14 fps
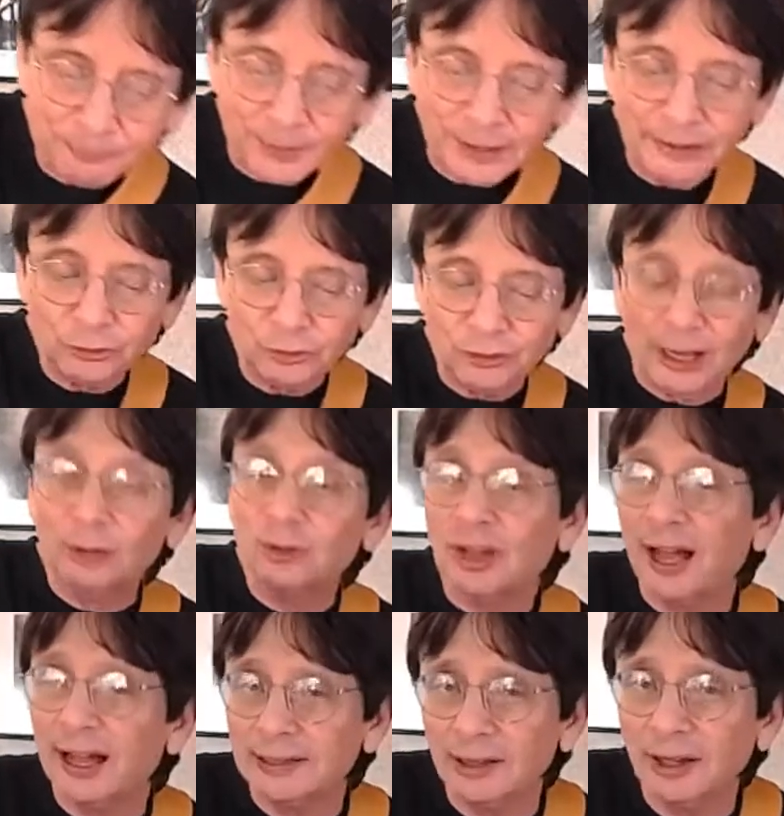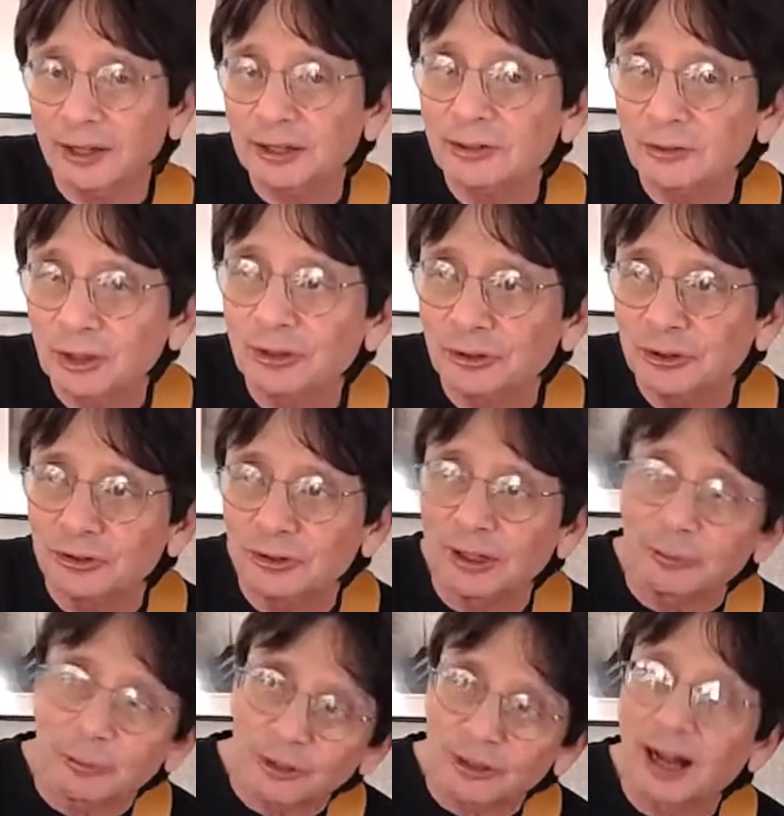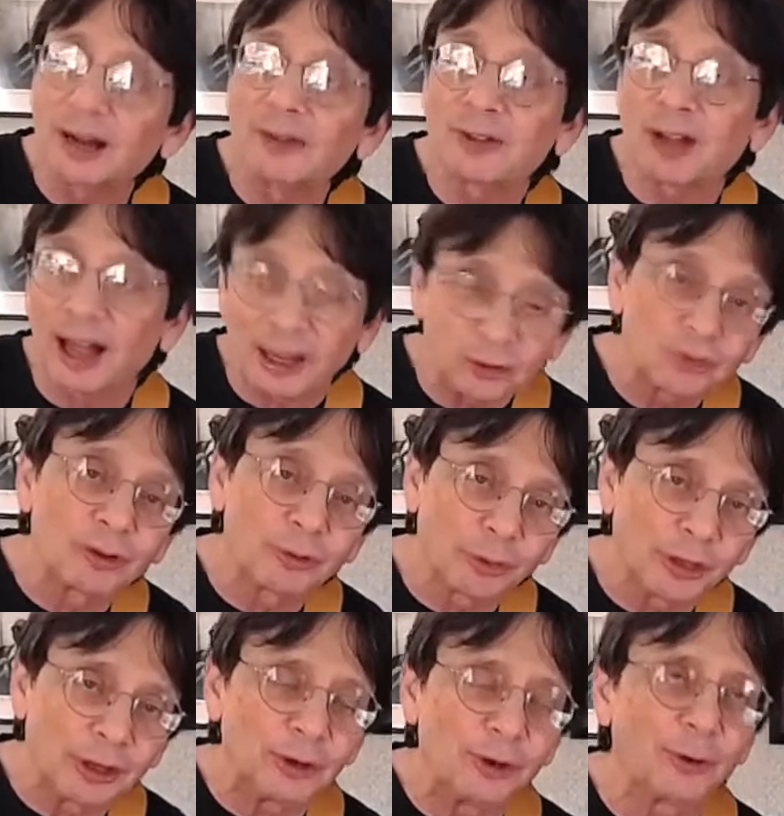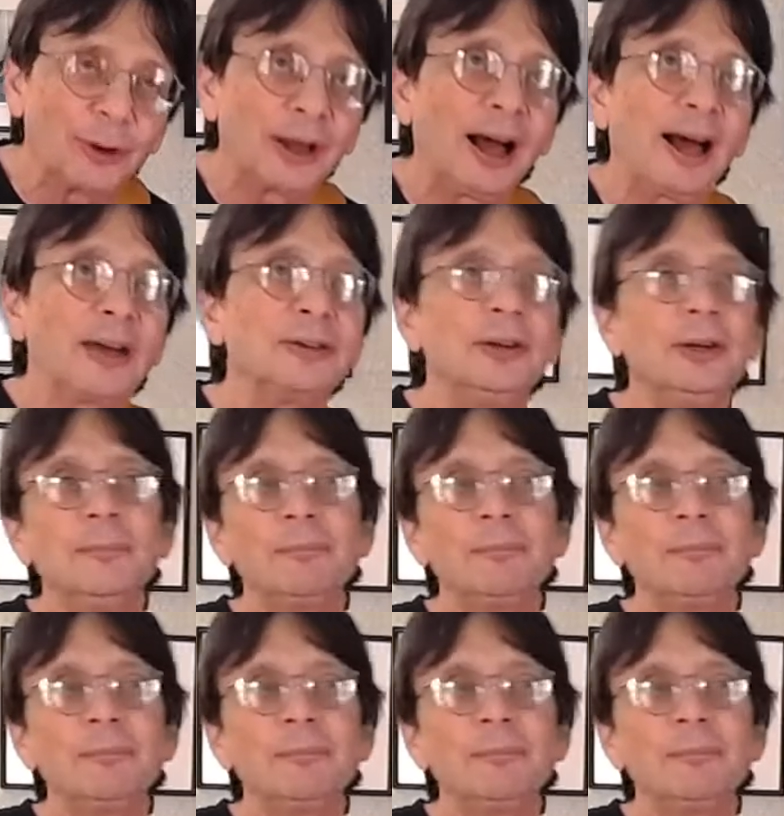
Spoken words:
it sounds kind of like Delia did, with kind of constant thing going on.